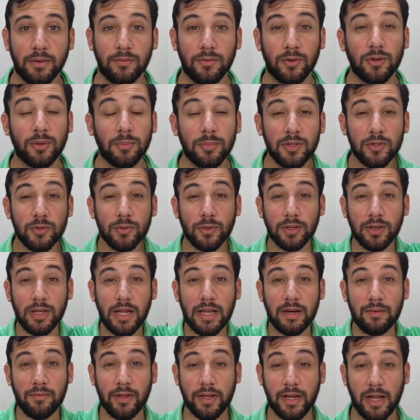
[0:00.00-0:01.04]
if you're going to be doing a
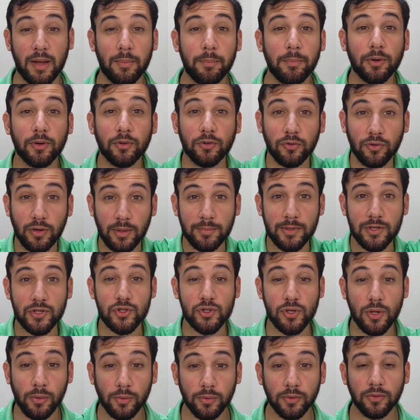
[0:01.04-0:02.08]
lot of like upper extremity
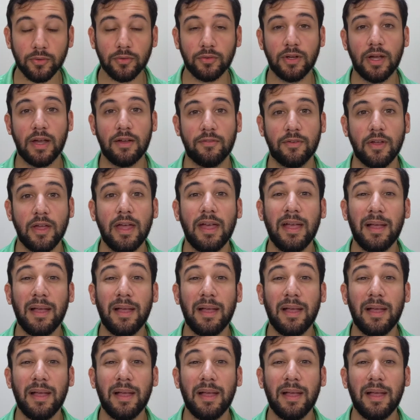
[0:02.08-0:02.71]
shoulder stuff,